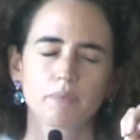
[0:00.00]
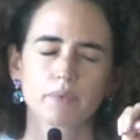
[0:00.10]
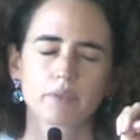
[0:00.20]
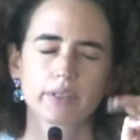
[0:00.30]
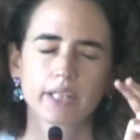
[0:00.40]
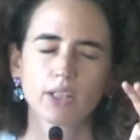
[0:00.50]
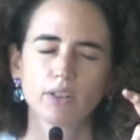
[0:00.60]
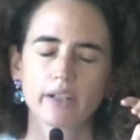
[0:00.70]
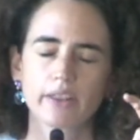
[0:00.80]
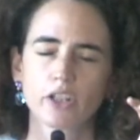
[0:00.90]

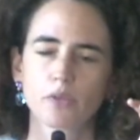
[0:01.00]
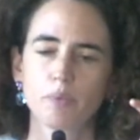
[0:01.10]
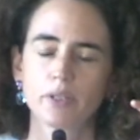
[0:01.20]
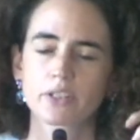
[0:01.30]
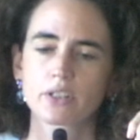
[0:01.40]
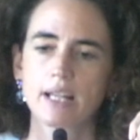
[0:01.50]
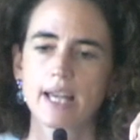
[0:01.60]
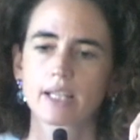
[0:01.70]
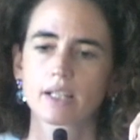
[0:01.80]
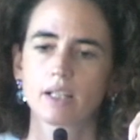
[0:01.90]
singular third person,
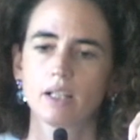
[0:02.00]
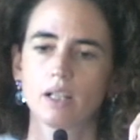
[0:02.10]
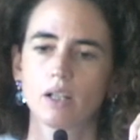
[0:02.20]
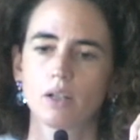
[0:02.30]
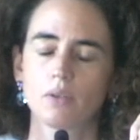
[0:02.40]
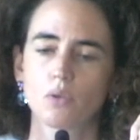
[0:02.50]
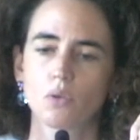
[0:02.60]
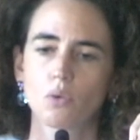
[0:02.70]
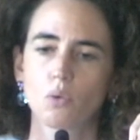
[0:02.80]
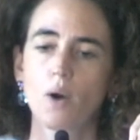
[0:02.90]
like
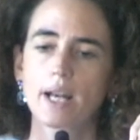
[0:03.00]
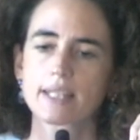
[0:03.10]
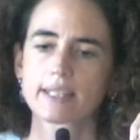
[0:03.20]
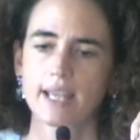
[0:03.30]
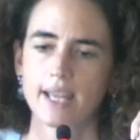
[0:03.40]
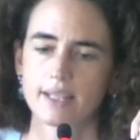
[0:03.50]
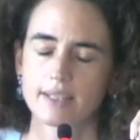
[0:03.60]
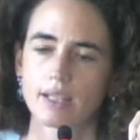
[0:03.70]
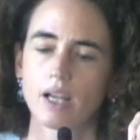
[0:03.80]
one says.